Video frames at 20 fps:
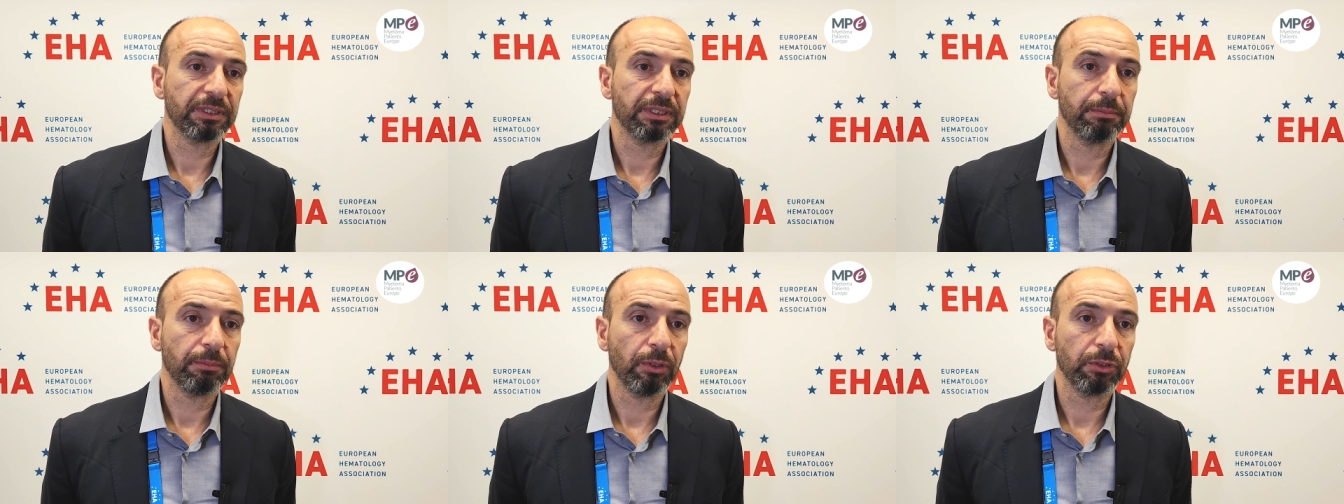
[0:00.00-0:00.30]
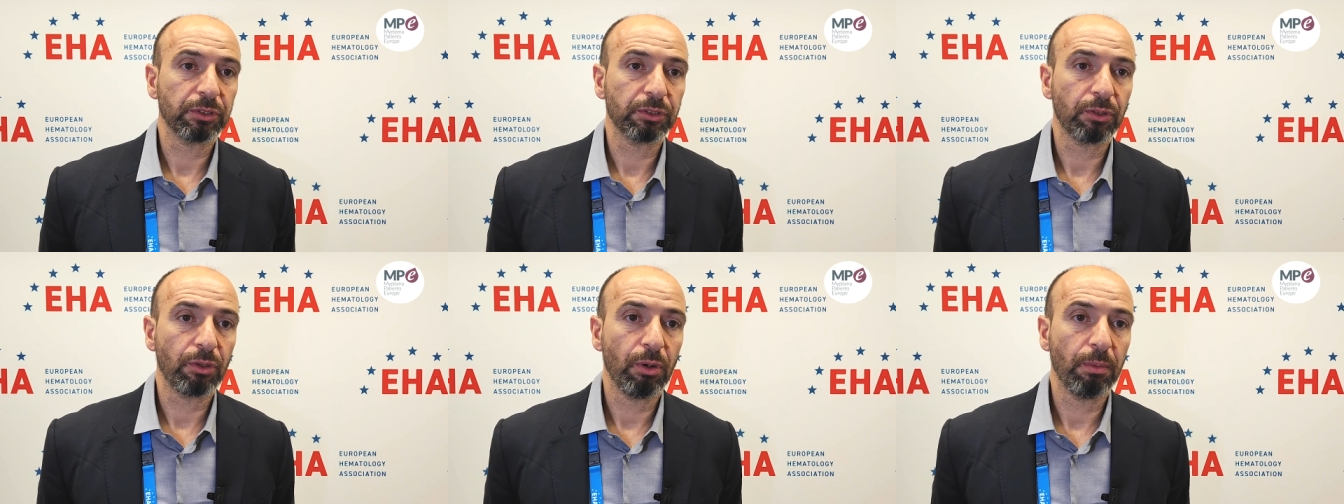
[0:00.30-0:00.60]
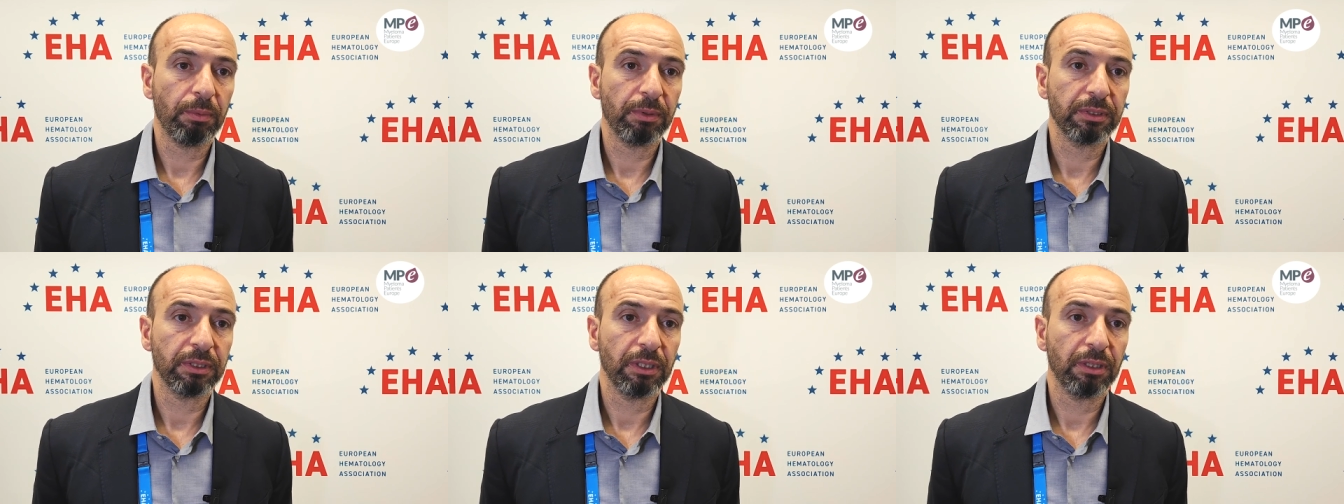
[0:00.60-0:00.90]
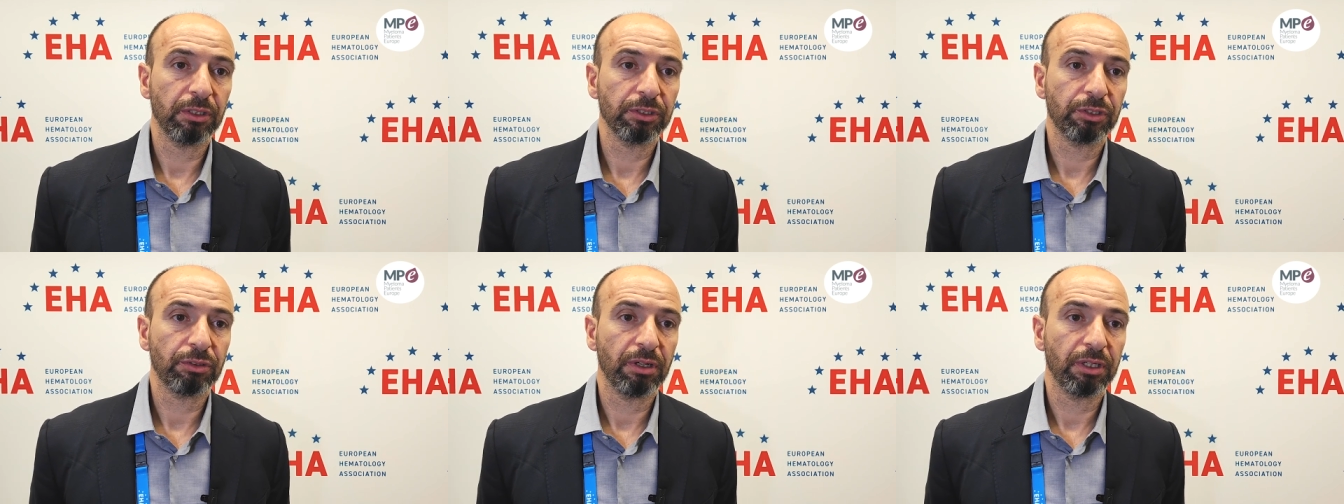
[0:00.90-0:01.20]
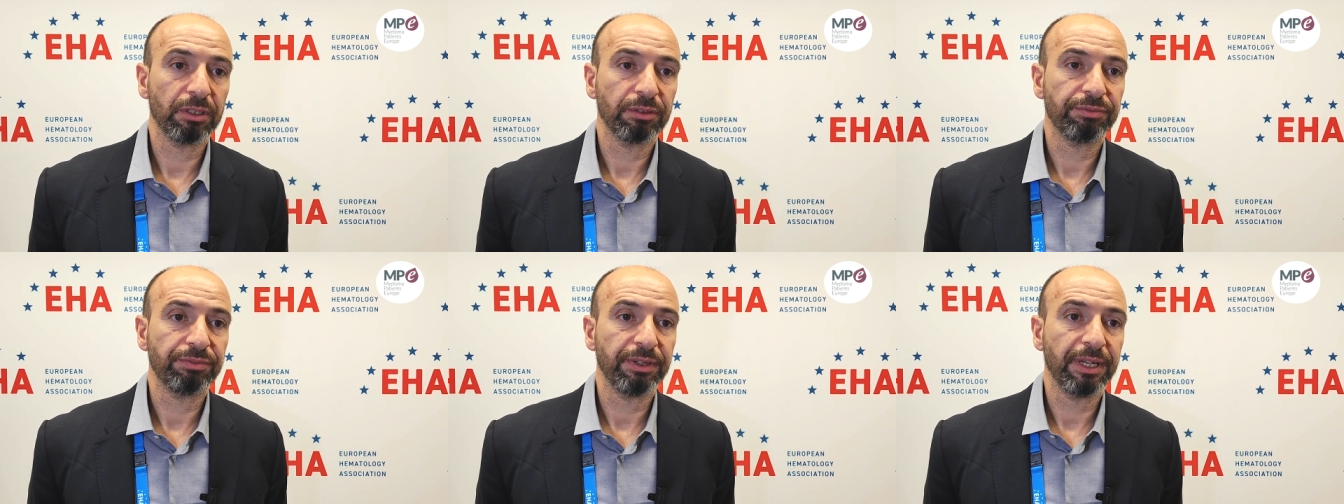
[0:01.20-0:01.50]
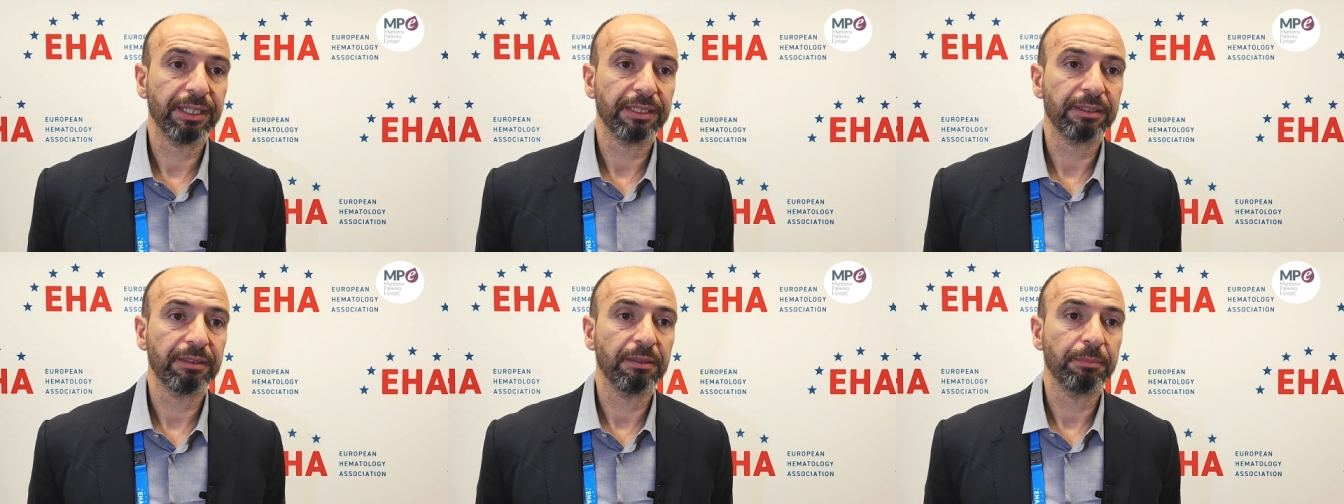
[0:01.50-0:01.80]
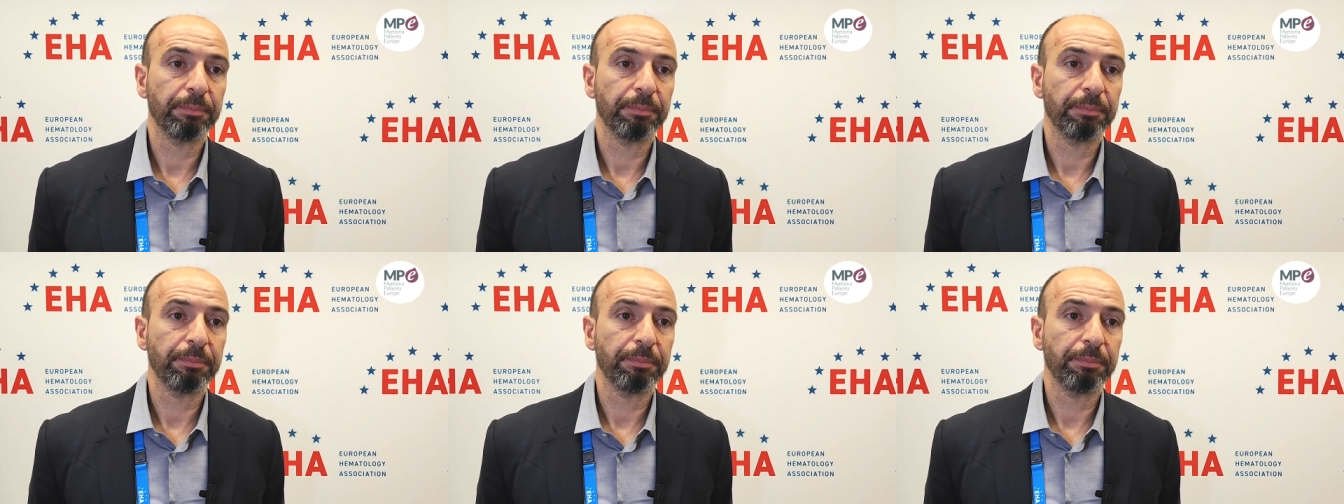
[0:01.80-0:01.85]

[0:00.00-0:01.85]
was the most common ocular effect.